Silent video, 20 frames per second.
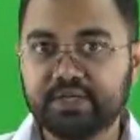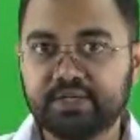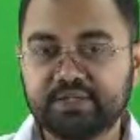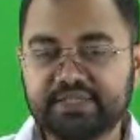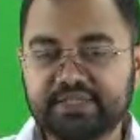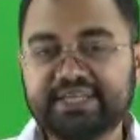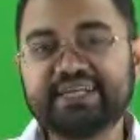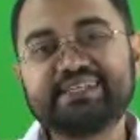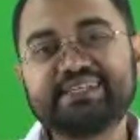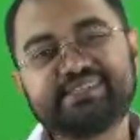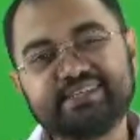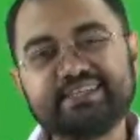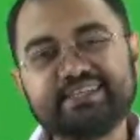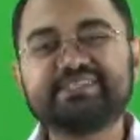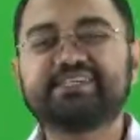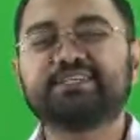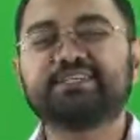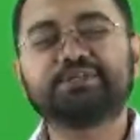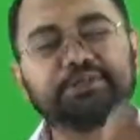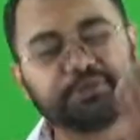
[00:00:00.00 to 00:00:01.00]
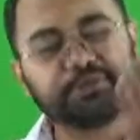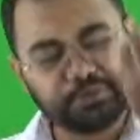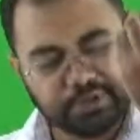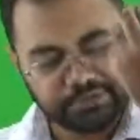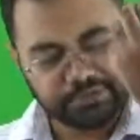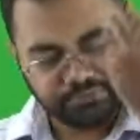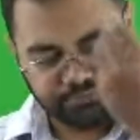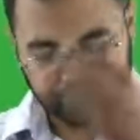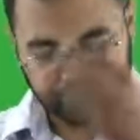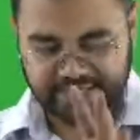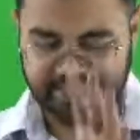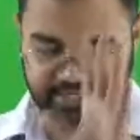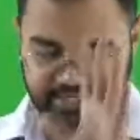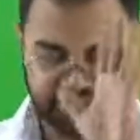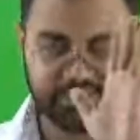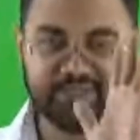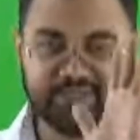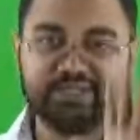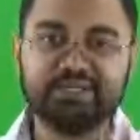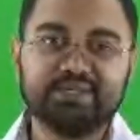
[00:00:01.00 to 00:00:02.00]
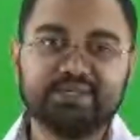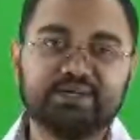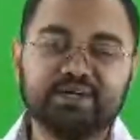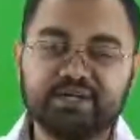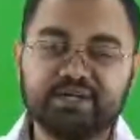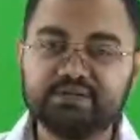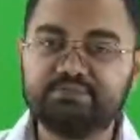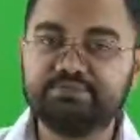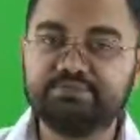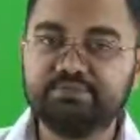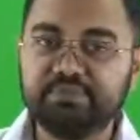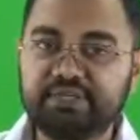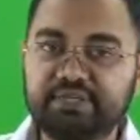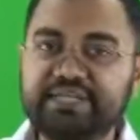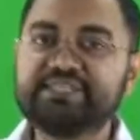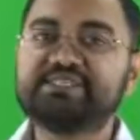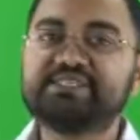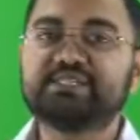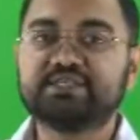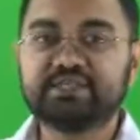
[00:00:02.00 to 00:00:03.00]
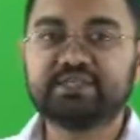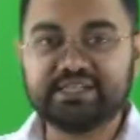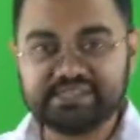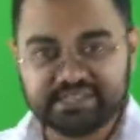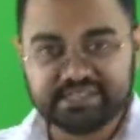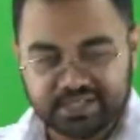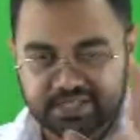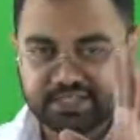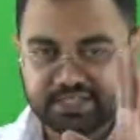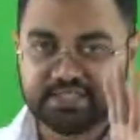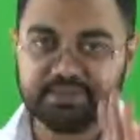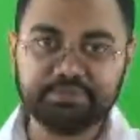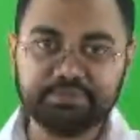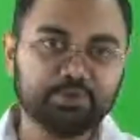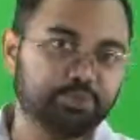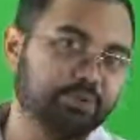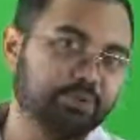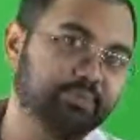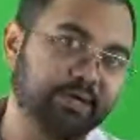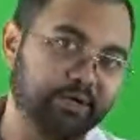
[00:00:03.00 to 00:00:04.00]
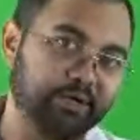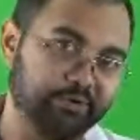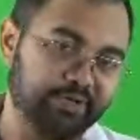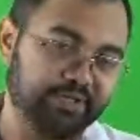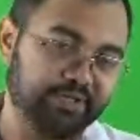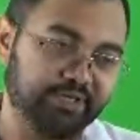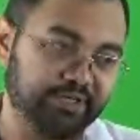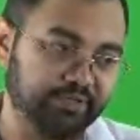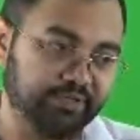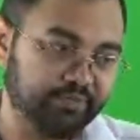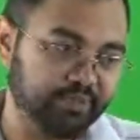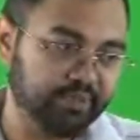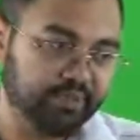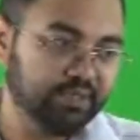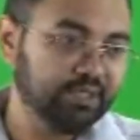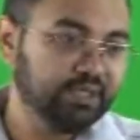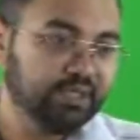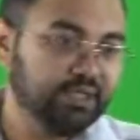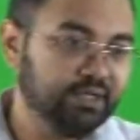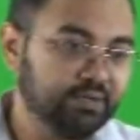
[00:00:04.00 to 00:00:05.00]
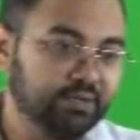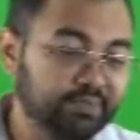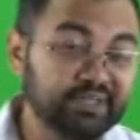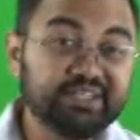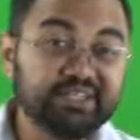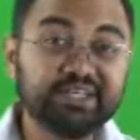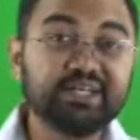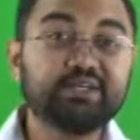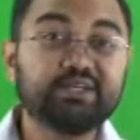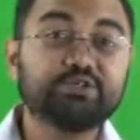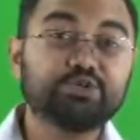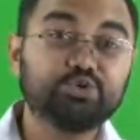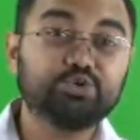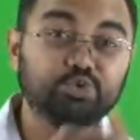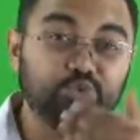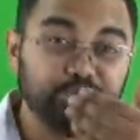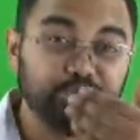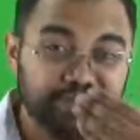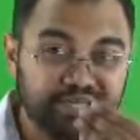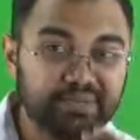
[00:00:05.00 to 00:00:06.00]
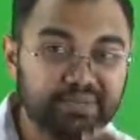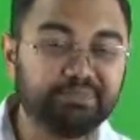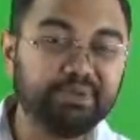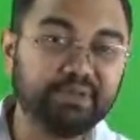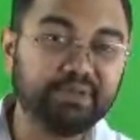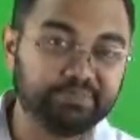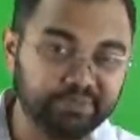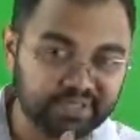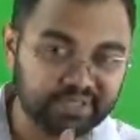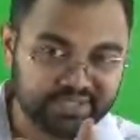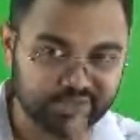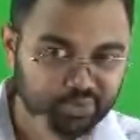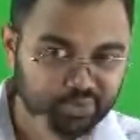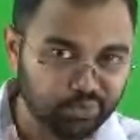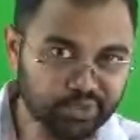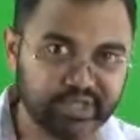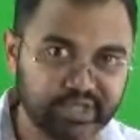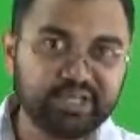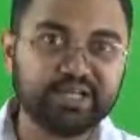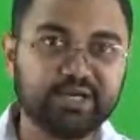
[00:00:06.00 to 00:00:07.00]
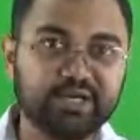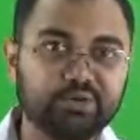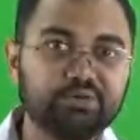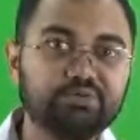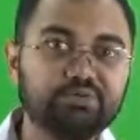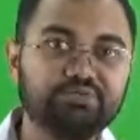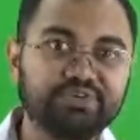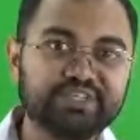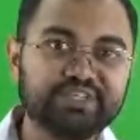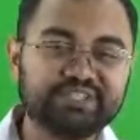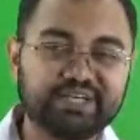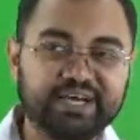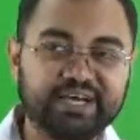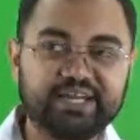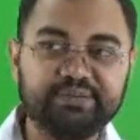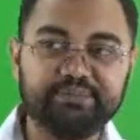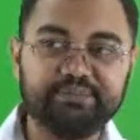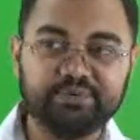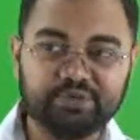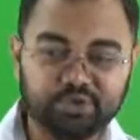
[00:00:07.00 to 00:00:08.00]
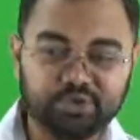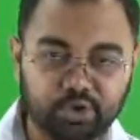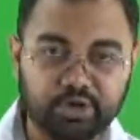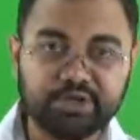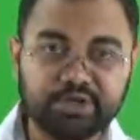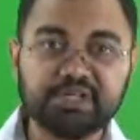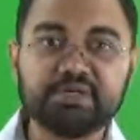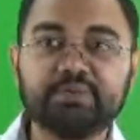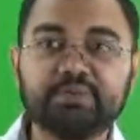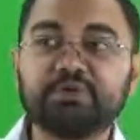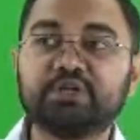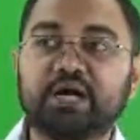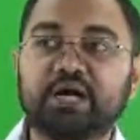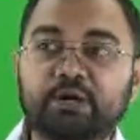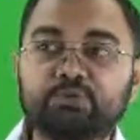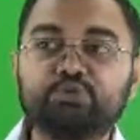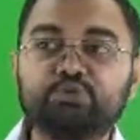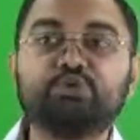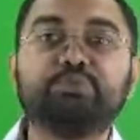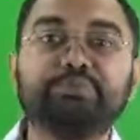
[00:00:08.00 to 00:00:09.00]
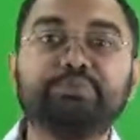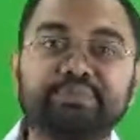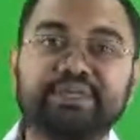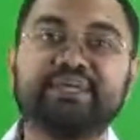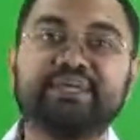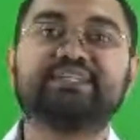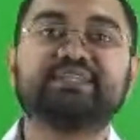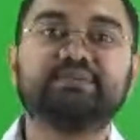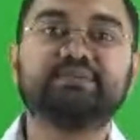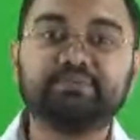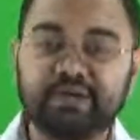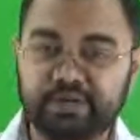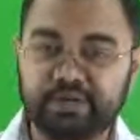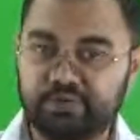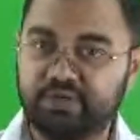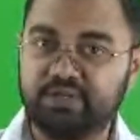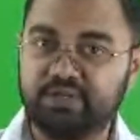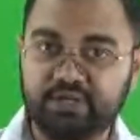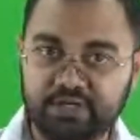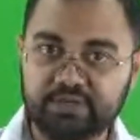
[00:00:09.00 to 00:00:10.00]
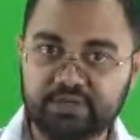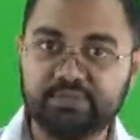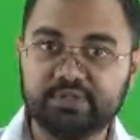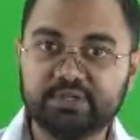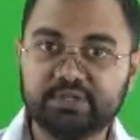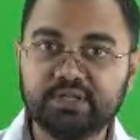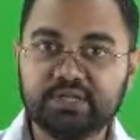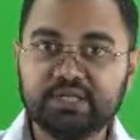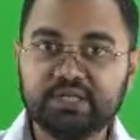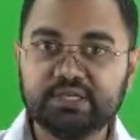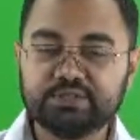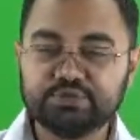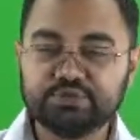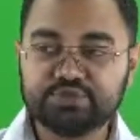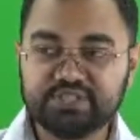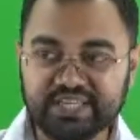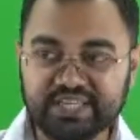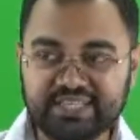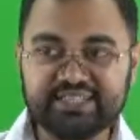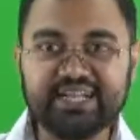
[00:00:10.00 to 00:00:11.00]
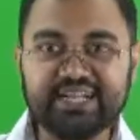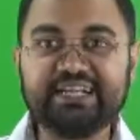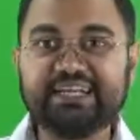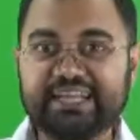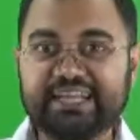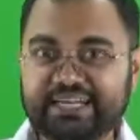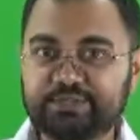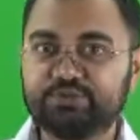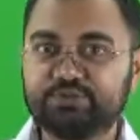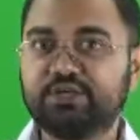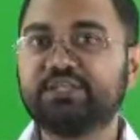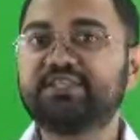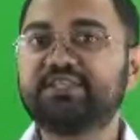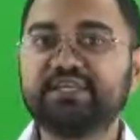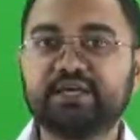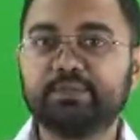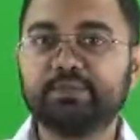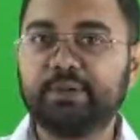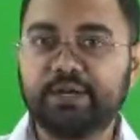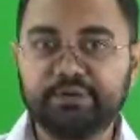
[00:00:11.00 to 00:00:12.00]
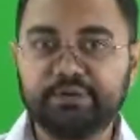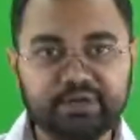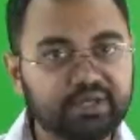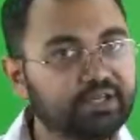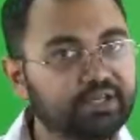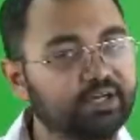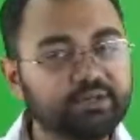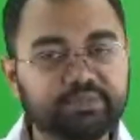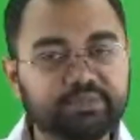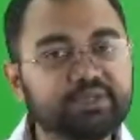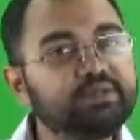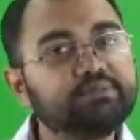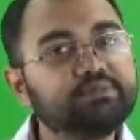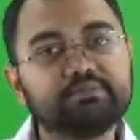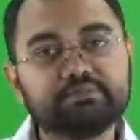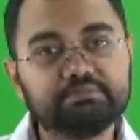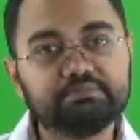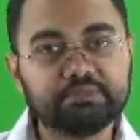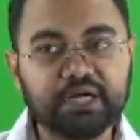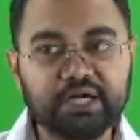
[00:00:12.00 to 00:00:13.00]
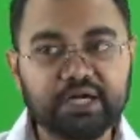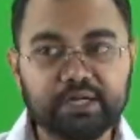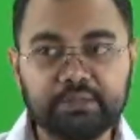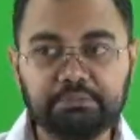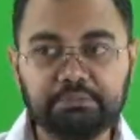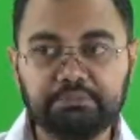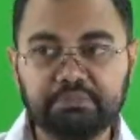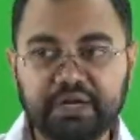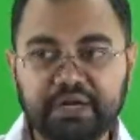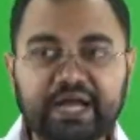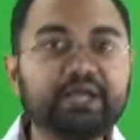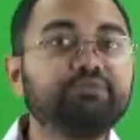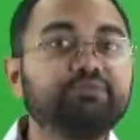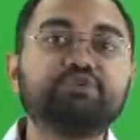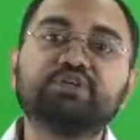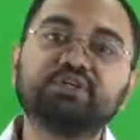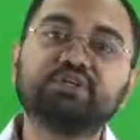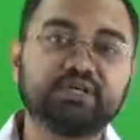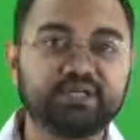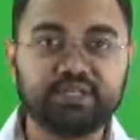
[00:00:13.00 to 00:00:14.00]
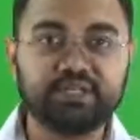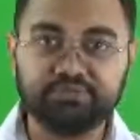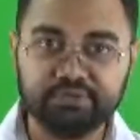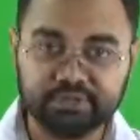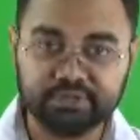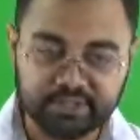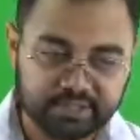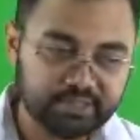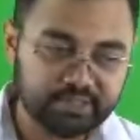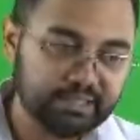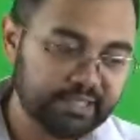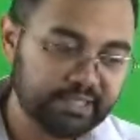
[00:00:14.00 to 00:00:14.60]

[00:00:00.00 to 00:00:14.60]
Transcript: They can still say that, okay, fine, let's consider them to be biodegradable. But there are too many papers going around which are talking about how to make them biodegradable. So saying that naturally they are biodegradable, I wouldn't agree with it.